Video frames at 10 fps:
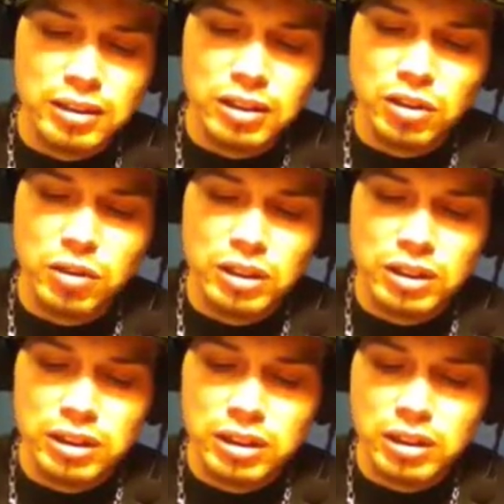just
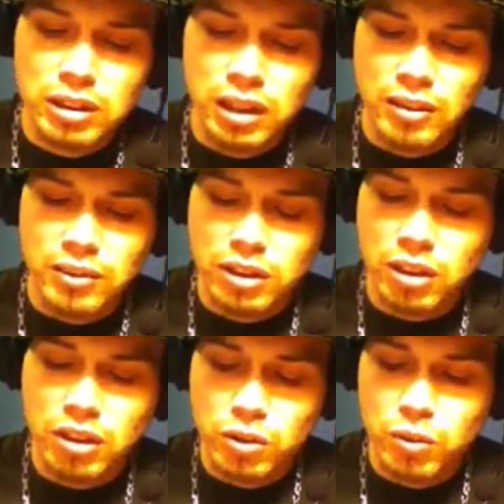recently, I've
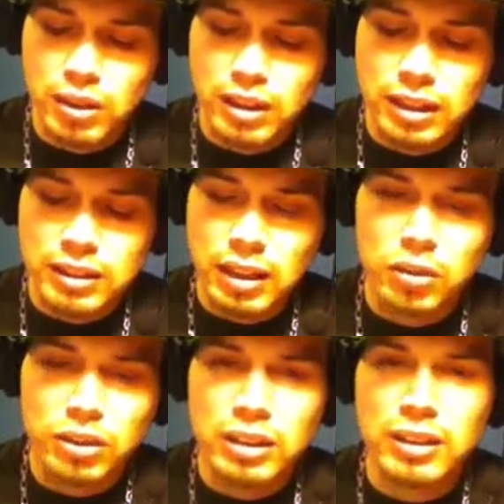started to realize how
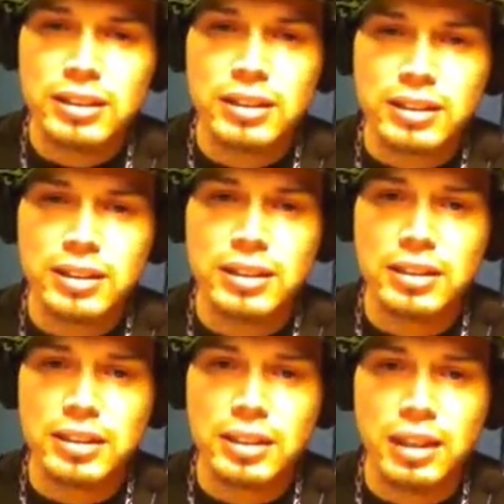serious this
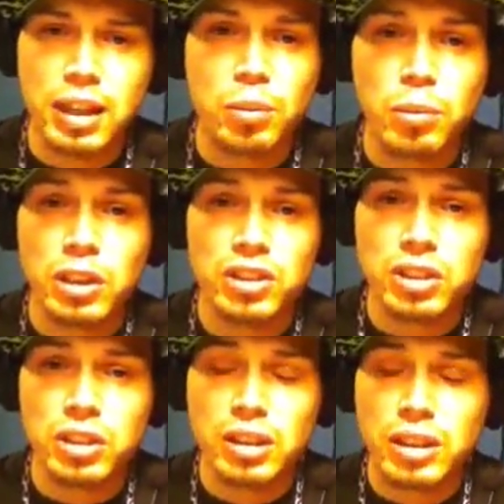is and how
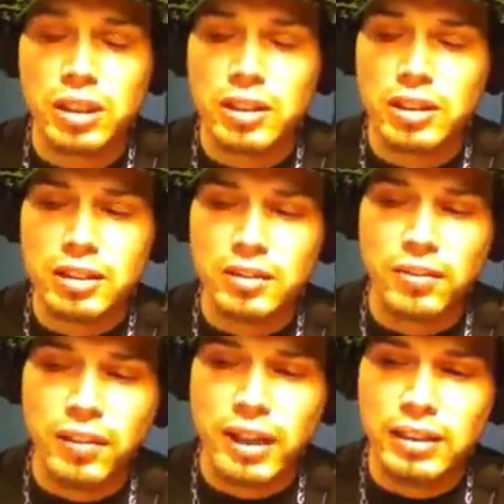much this
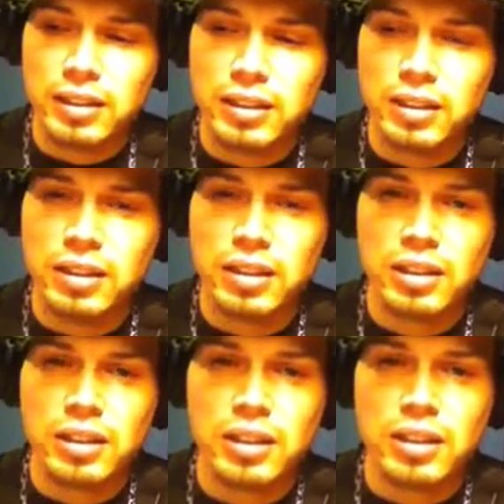affects
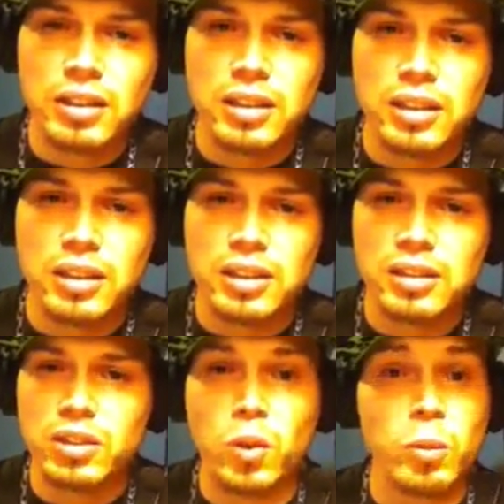
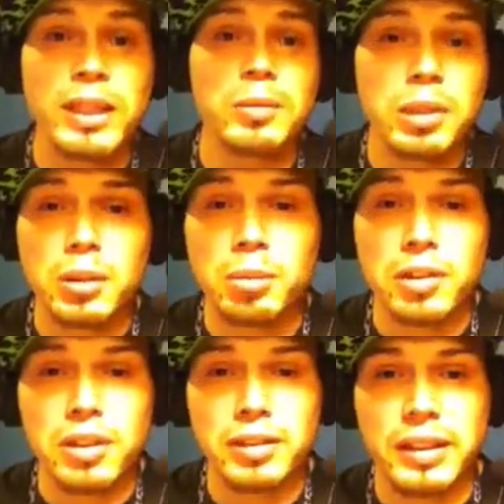so many
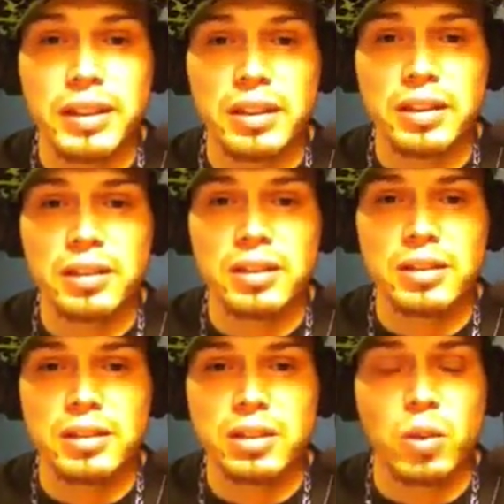people out there.
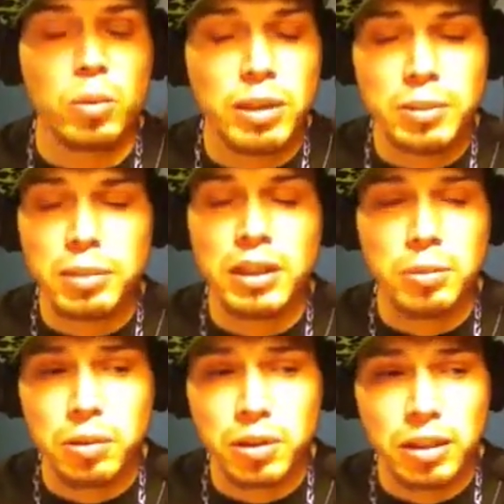So many
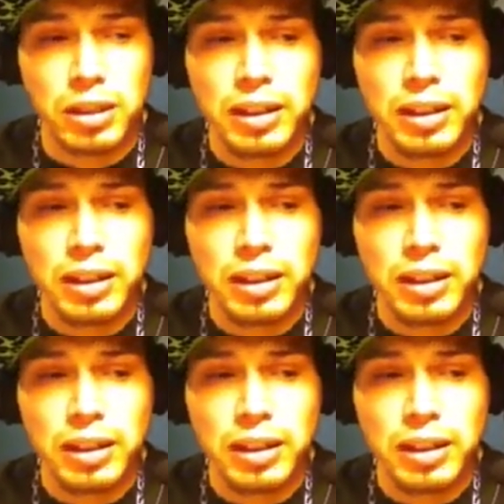people.